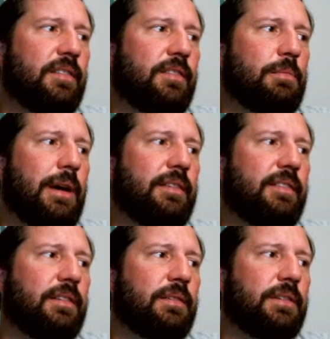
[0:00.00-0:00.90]
do my
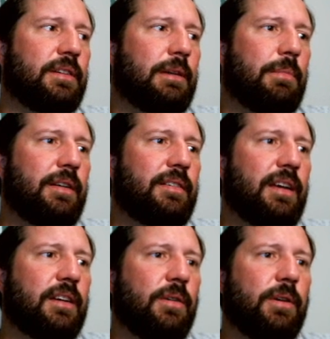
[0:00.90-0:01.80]
deal and get my
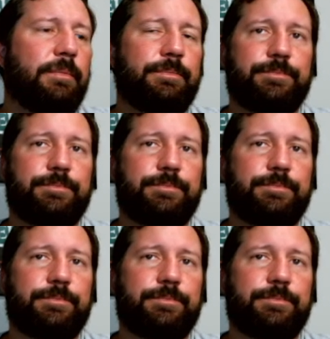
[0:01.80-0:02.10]
day going.